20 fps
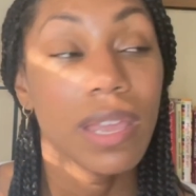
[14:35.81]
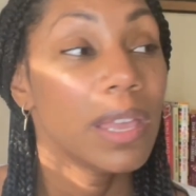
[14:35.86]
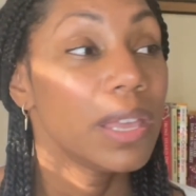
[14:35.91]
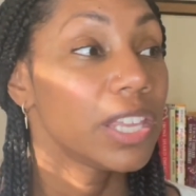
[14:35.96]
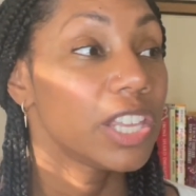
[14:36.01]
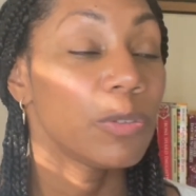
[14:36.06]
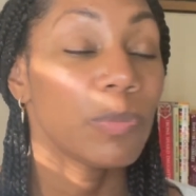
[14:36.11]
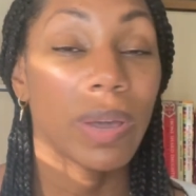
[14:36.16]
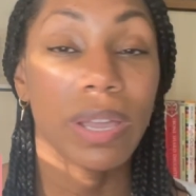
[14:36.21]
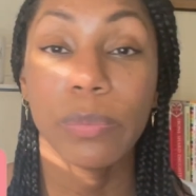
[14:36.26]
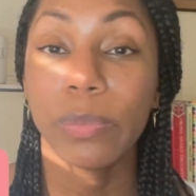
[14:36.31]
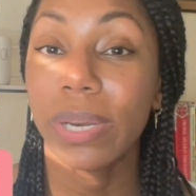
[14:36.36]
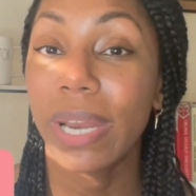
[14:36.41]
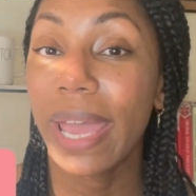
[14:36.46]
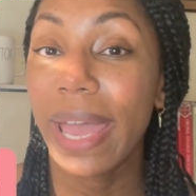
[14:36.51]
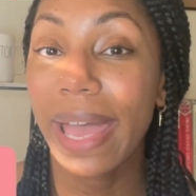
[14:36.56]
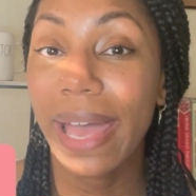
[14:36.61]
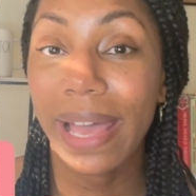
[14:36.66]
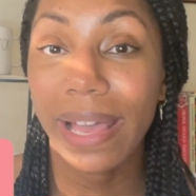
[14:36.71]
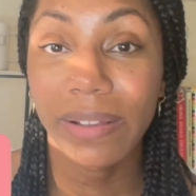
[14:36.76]
You might want to
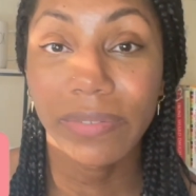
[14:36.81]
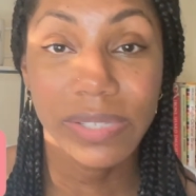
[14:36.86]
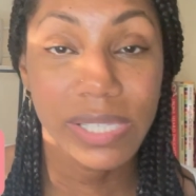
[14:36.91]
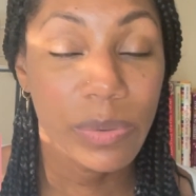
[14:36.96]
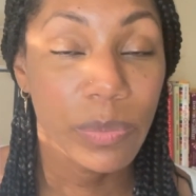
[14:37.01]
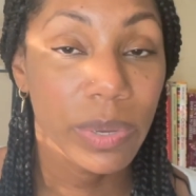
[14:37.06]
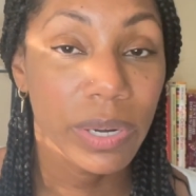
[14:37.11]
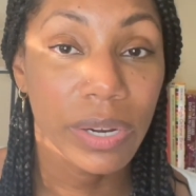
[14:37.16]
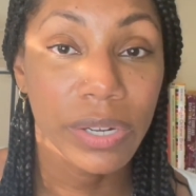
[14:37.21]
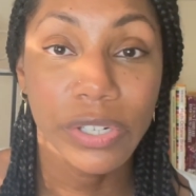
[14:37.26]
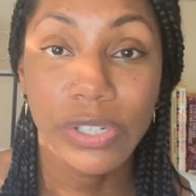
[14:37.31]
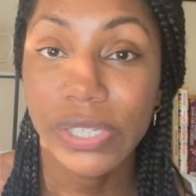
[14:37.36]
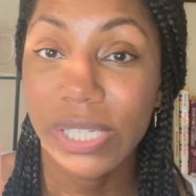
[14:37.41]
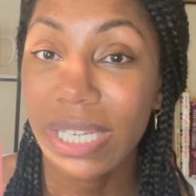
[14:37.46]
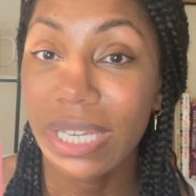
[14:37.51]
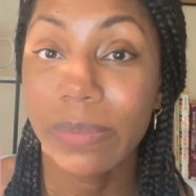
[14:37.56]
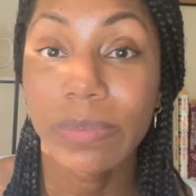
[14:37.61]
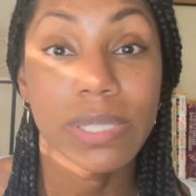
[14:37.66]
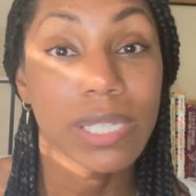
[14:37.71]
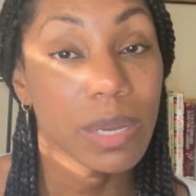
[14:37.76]
have someone on your
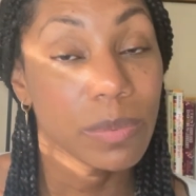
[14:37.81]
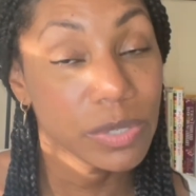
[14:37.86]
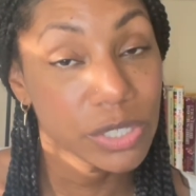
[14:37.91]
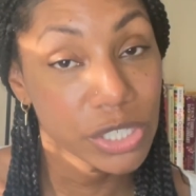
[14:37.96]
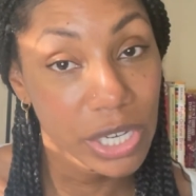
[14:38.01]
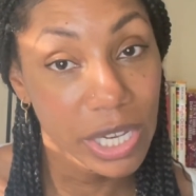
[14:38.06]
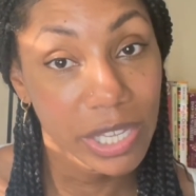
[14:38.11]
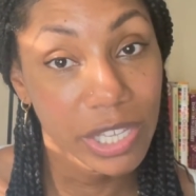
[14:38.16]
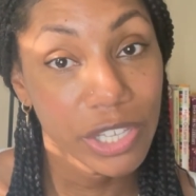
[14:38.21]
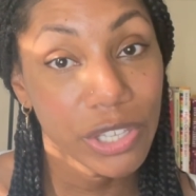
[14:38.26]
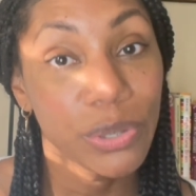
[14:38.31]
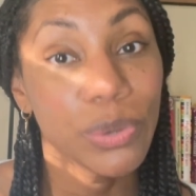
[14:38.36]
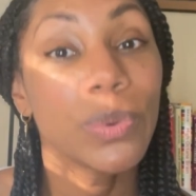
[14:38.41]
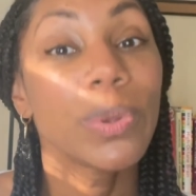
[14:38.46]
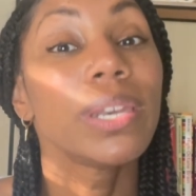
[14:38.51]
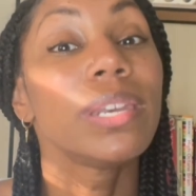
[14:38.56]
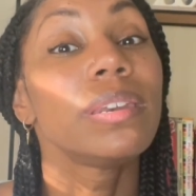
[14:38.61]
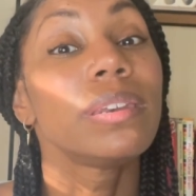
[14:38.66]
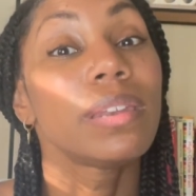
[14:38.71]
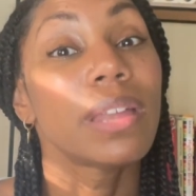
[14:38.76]
team double check you.
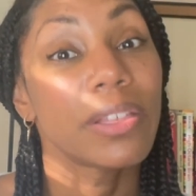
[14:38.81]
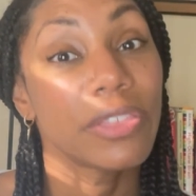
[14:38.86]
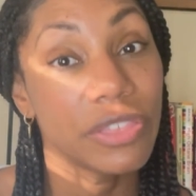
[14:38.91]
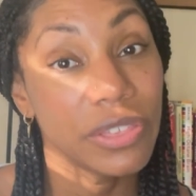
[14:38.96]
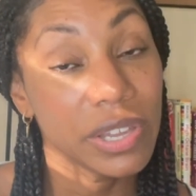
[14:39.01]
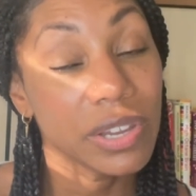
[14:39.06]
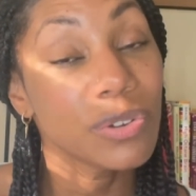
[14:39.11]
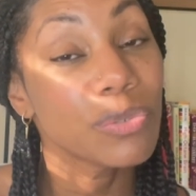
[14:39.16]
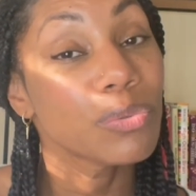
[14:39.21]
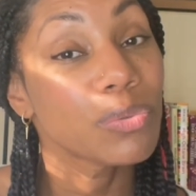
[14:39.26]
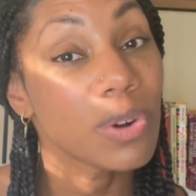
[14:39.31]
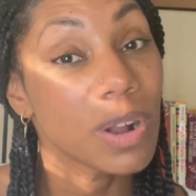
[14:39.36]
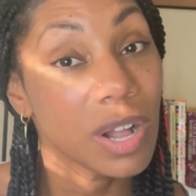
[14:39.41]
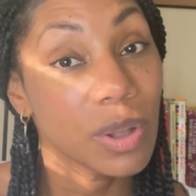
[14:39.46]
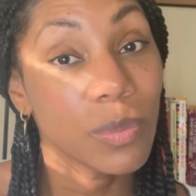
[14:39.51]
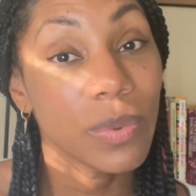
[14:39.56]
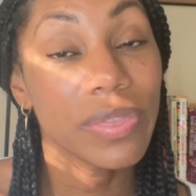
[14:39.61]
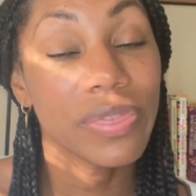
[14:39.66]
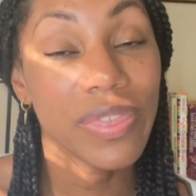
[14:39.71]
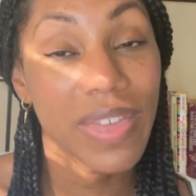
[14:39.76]
Nothing wrong
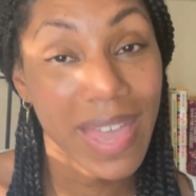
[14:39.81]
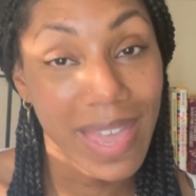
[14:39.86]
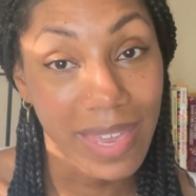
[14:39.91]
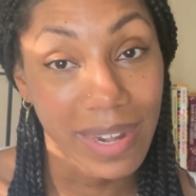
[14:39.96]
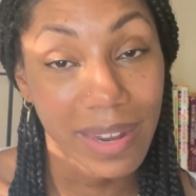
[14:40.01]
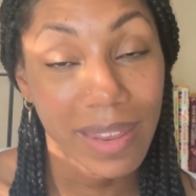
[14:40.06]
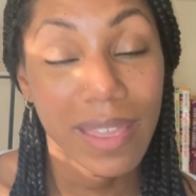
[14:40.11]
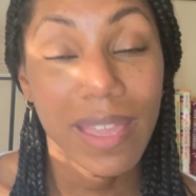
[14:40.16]
with that.